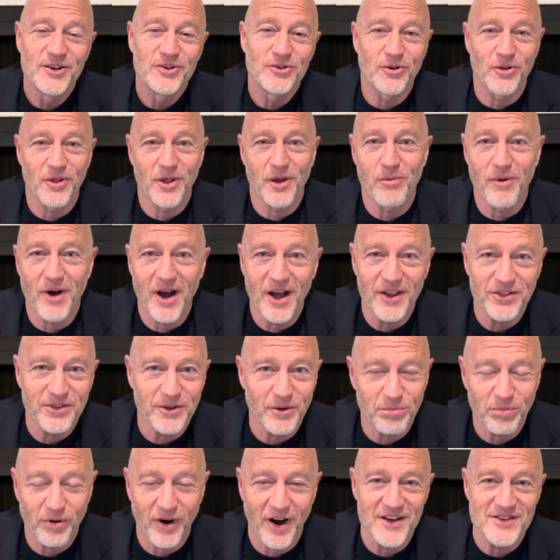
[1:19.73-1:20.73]
Do they want
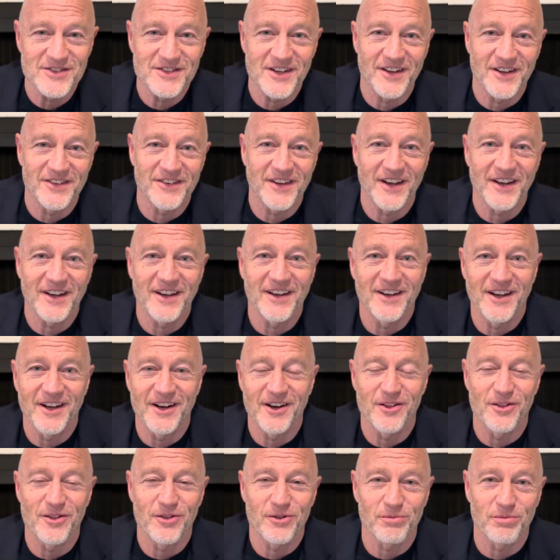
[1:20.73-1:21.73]
the prize that they can
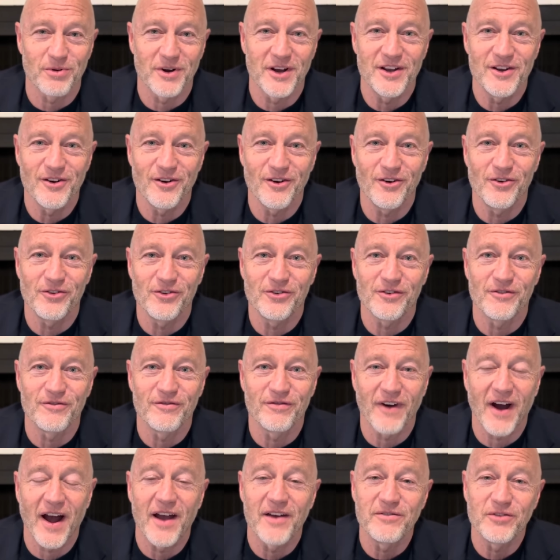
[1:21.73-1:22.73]
get in three years and
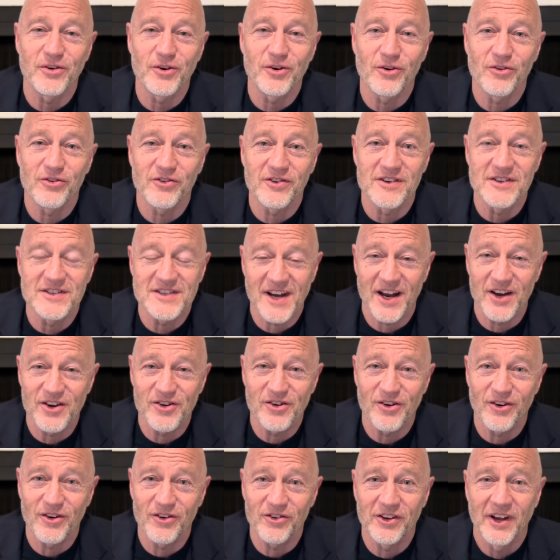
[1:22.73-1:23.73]
five years and 10
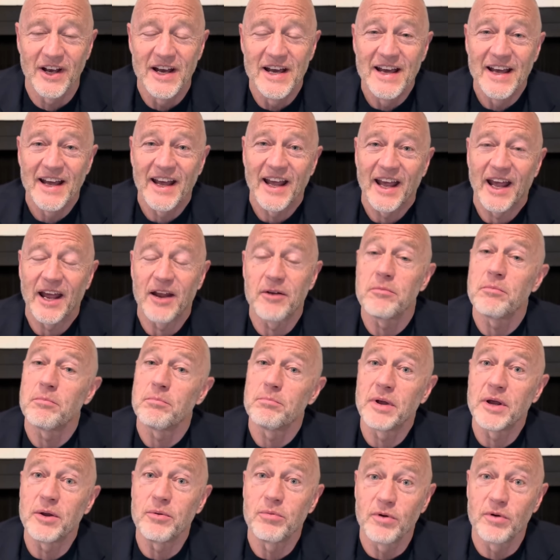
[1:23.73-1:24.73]
years?
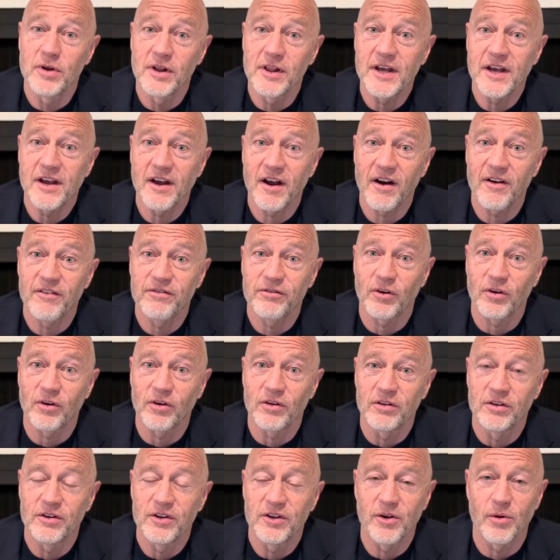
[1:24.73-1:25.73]
And be really
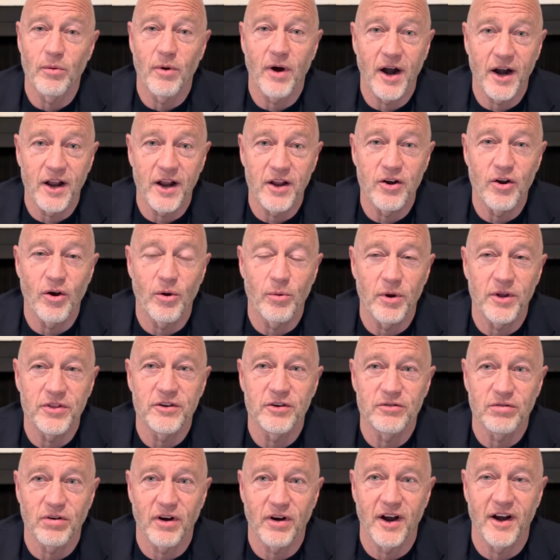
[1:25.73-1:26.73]
careful you want to know what
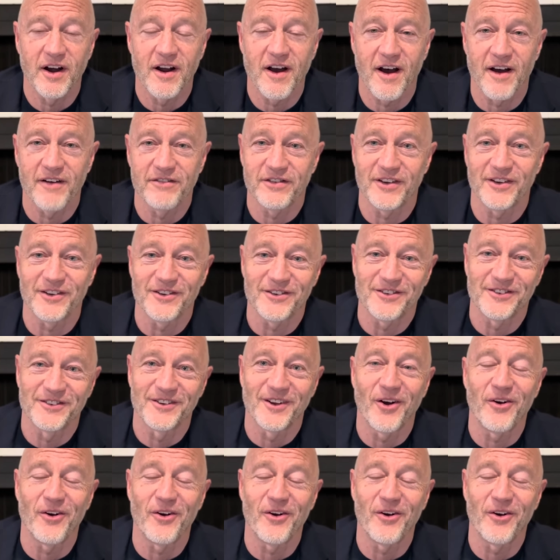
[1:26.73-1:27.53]
the trade off is.